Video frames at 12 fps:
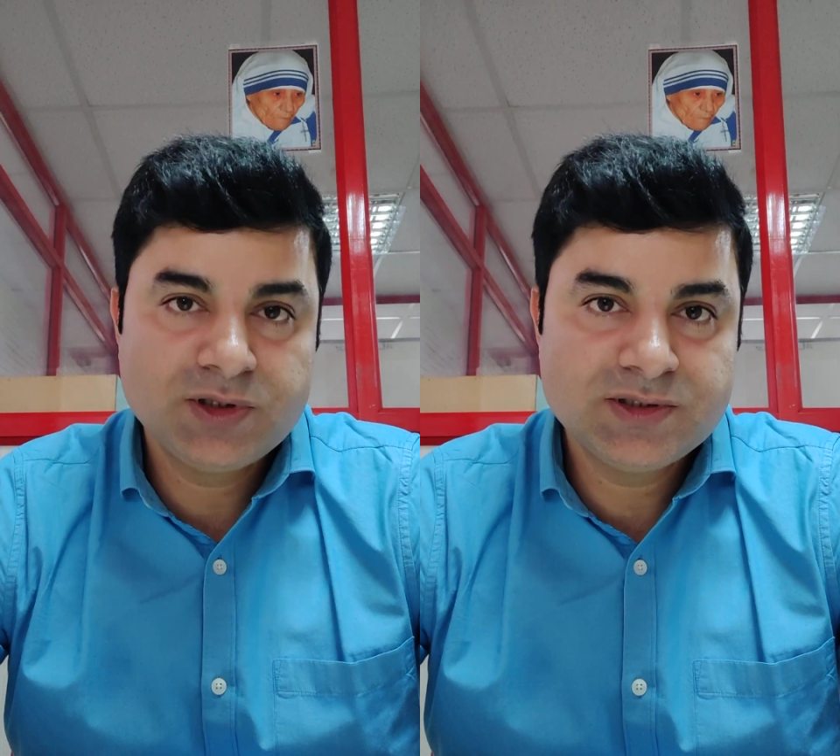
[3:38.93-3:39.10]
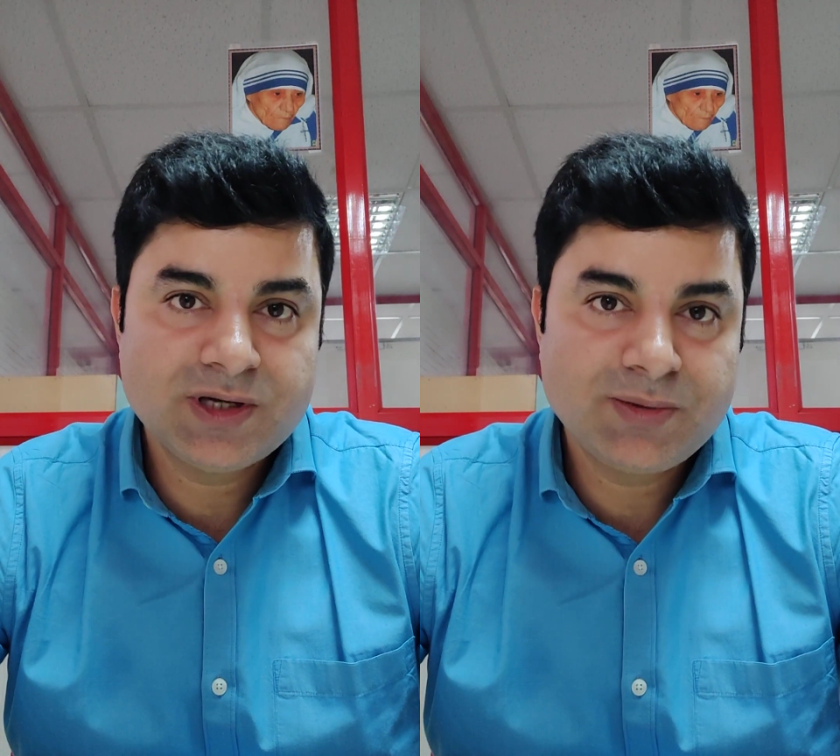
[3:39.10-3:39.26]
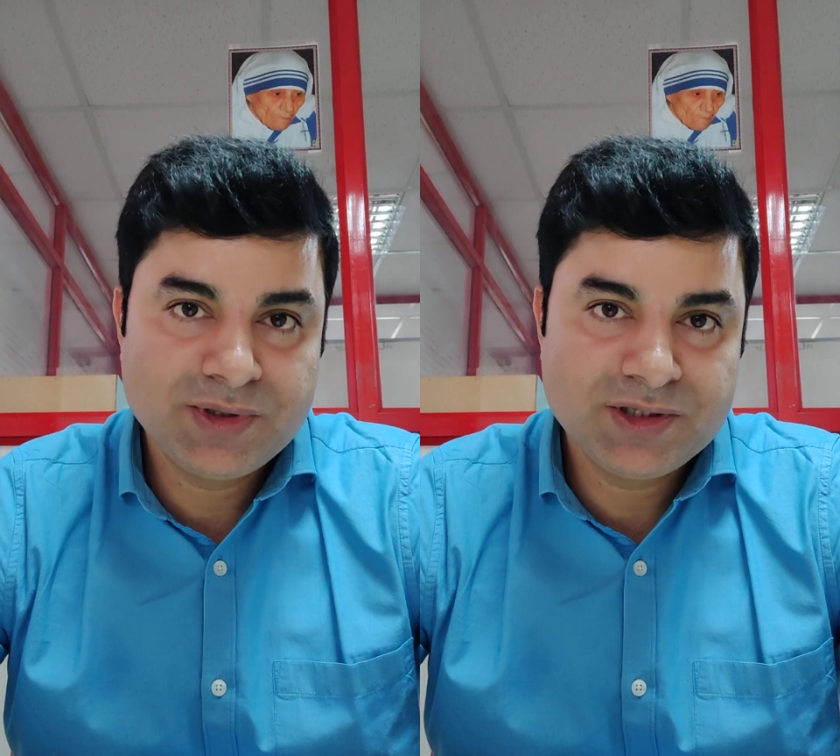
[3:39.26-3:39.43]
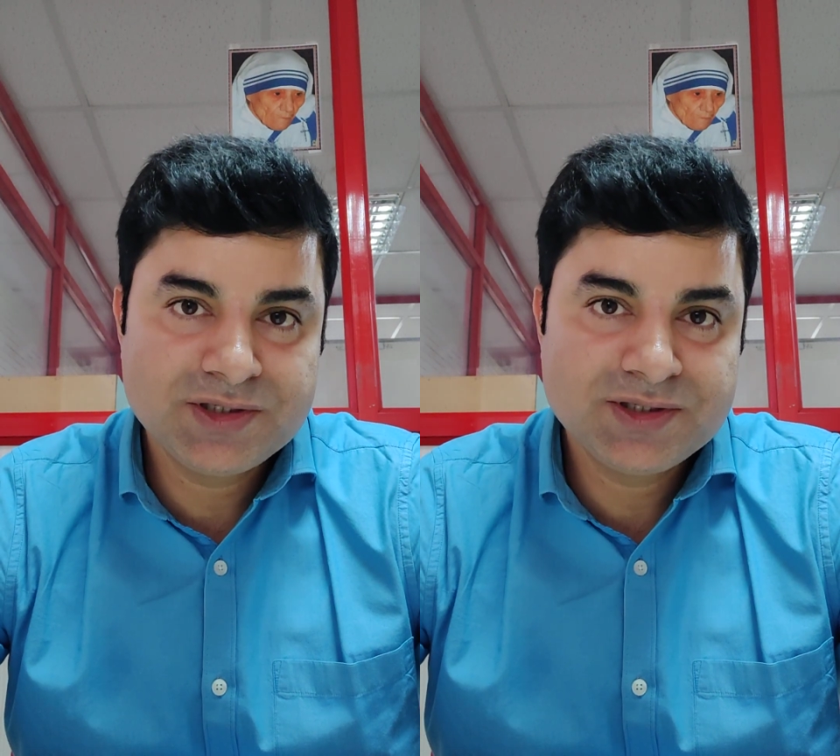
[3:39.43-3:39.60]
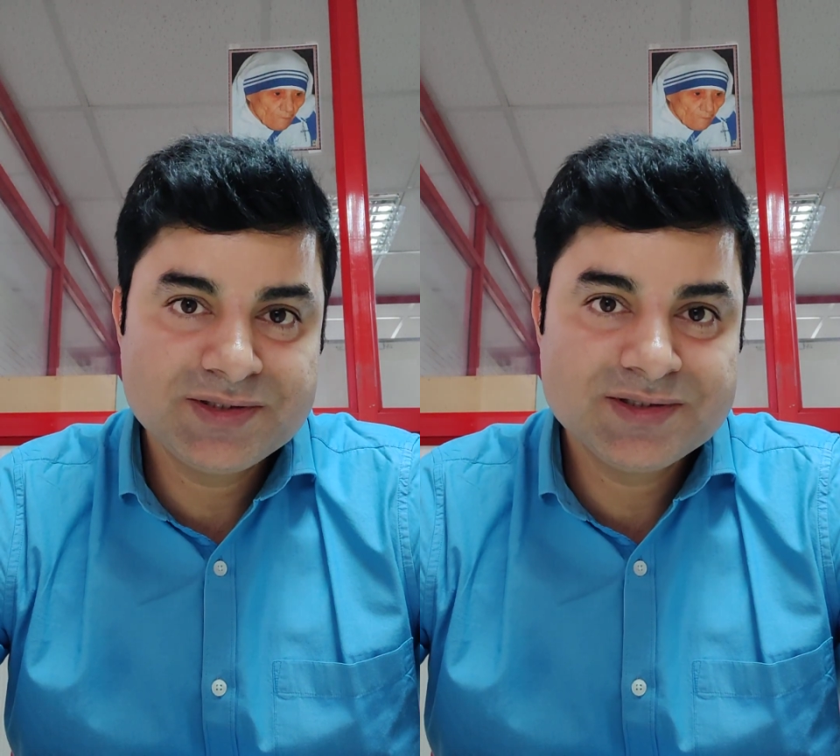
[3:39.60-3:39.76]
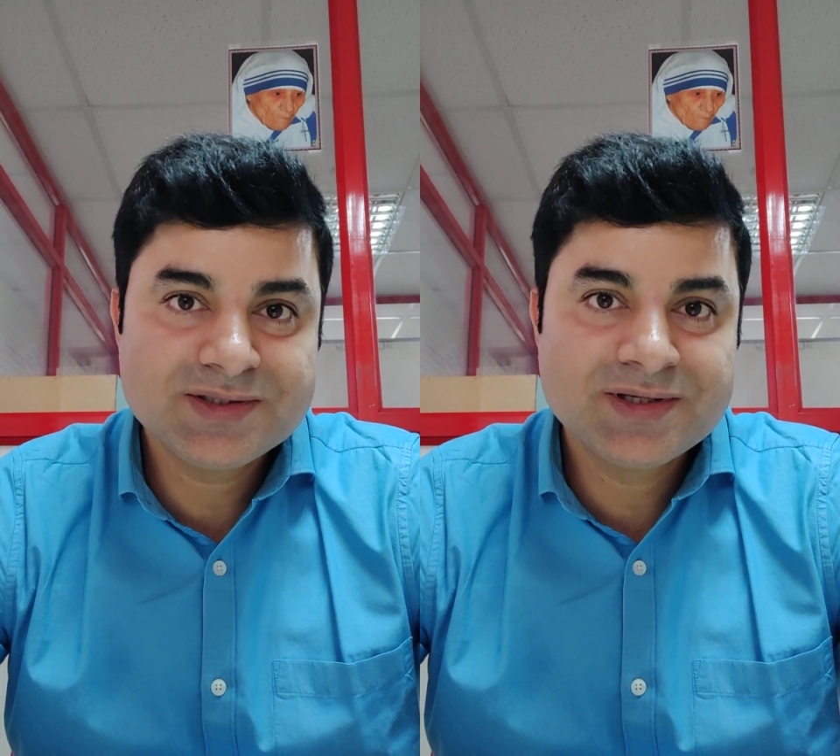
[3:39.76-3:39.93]

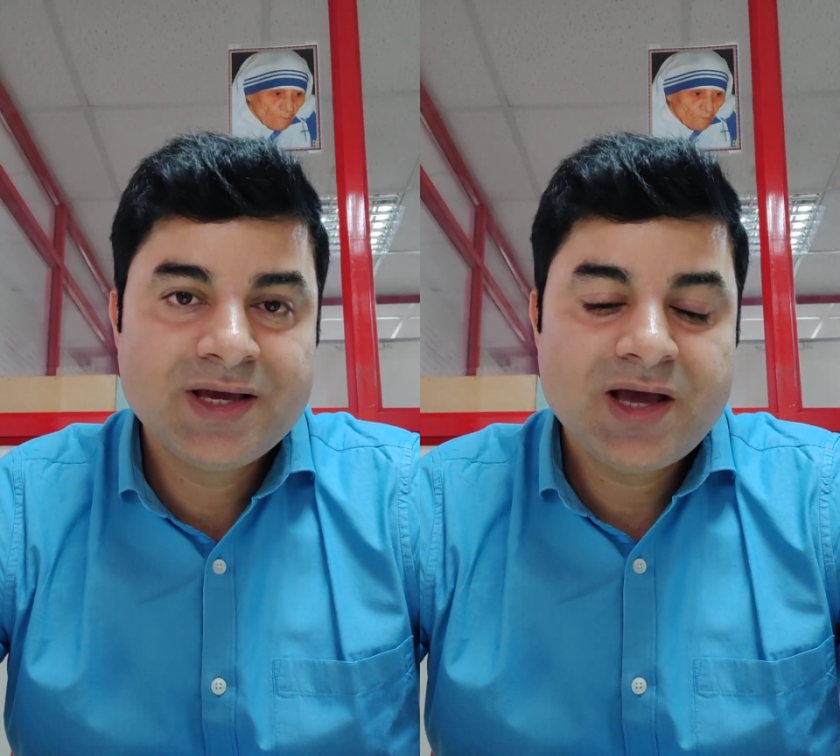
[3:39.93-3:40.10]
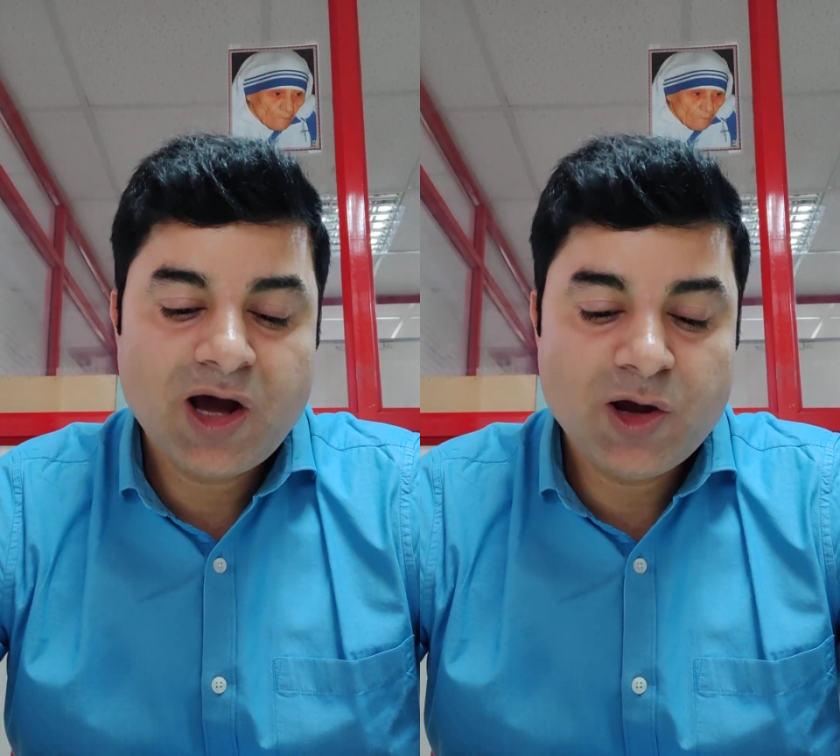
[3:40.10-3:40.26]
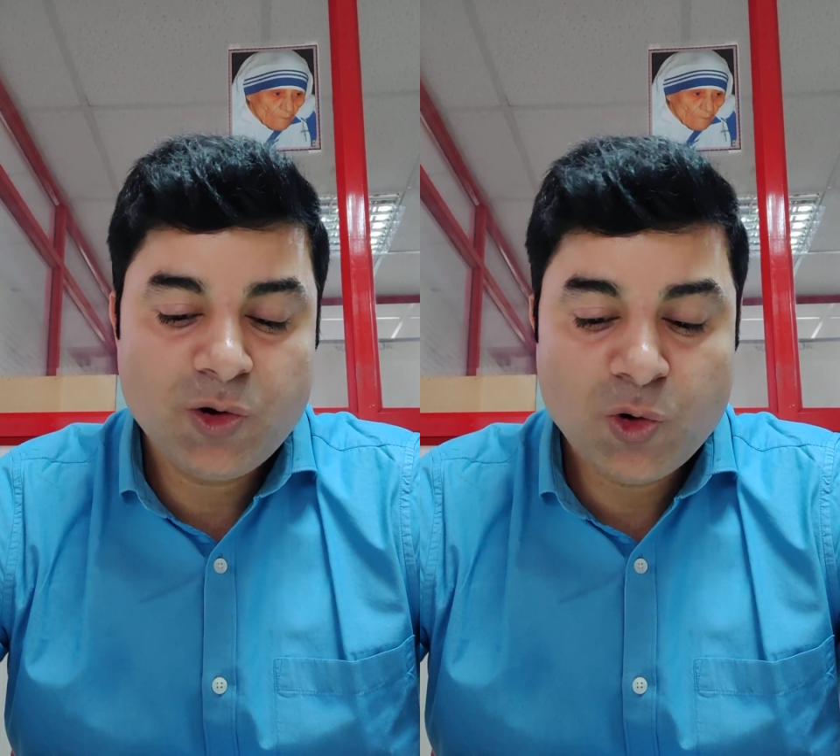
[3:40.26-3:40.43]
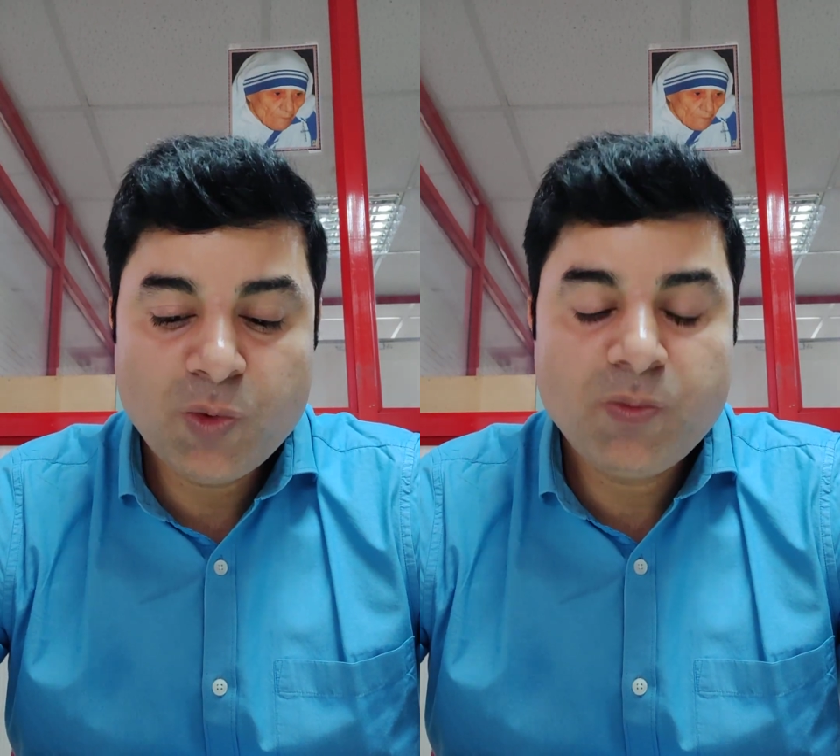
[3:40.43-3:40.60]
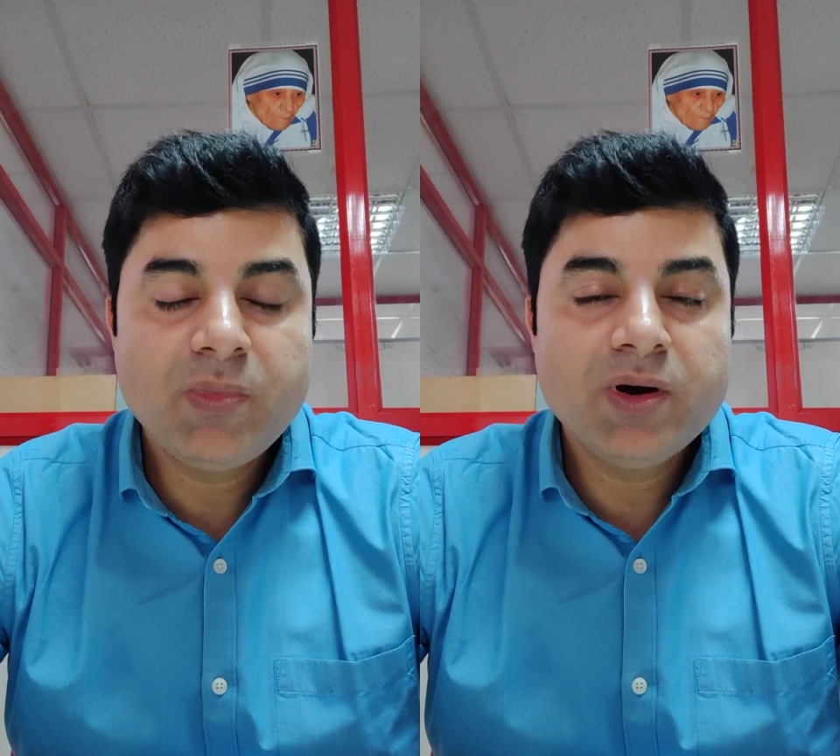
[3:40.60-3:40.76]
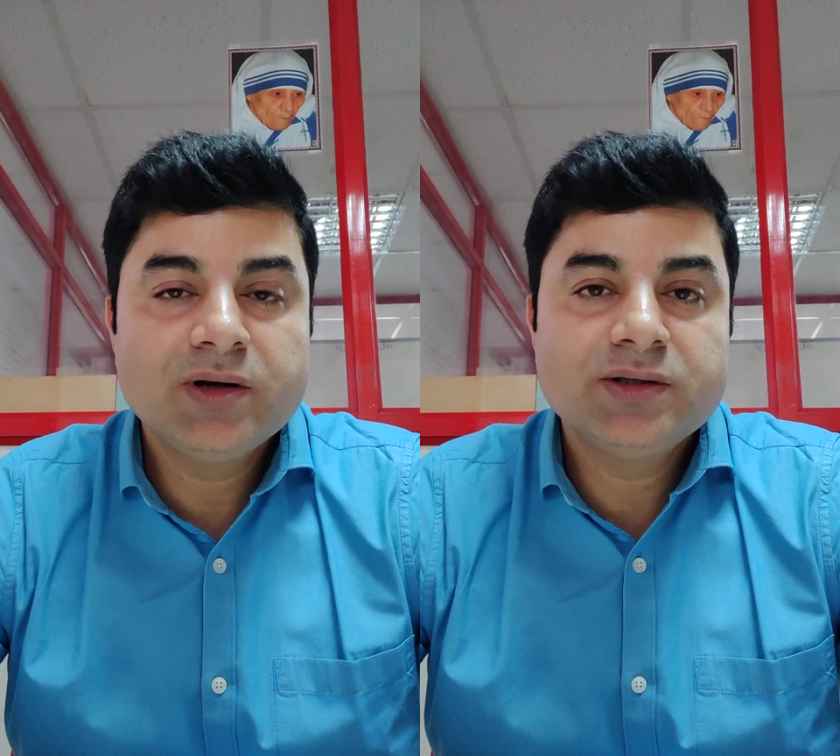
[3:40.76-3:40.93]
examinations. I hope